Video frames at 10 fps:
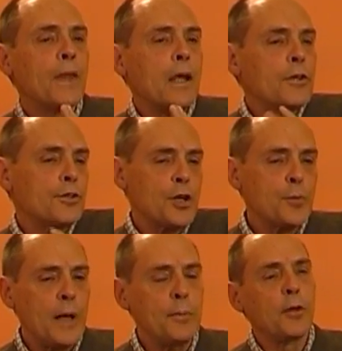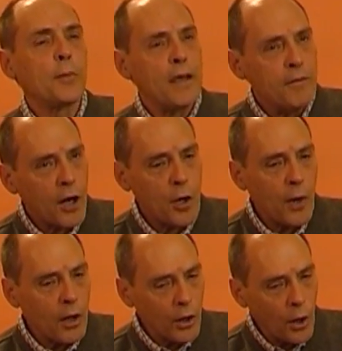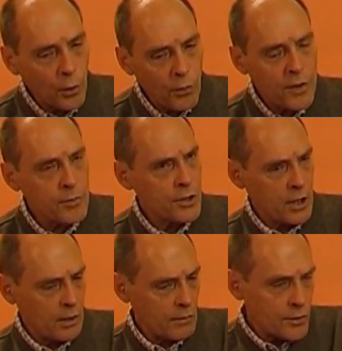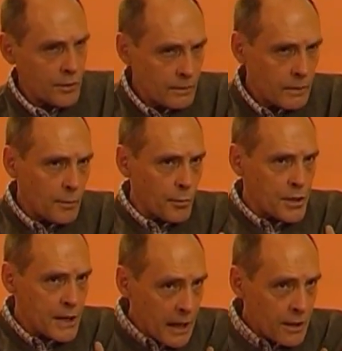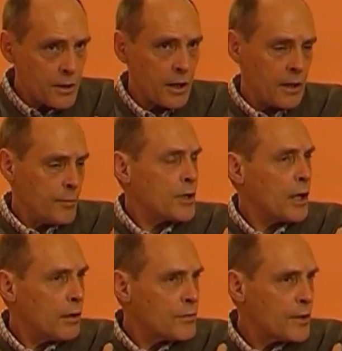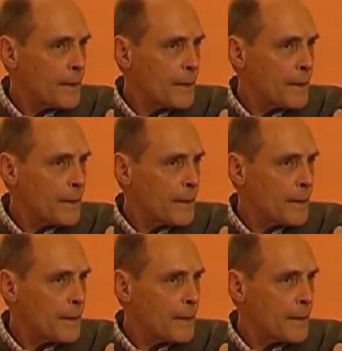Such people may very well hold themselves, protecting themselves,